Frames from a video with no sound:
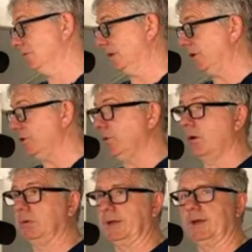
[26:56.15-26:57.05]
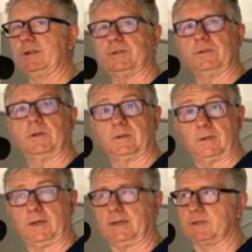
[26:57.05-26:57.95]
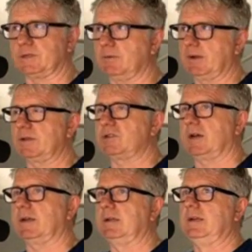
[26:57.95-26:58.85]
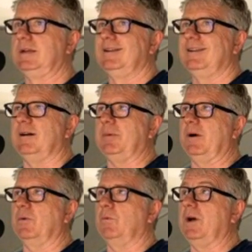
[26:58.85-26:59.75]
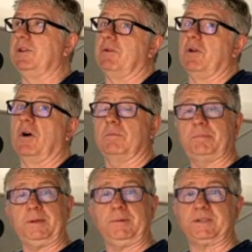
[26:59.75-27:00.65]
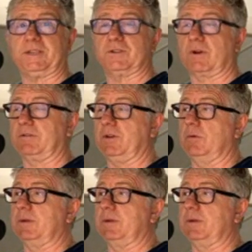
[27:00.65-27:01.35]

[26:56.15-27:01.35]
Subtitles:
a no obligation, I hasten to add, chat about whether or not PPC is right for your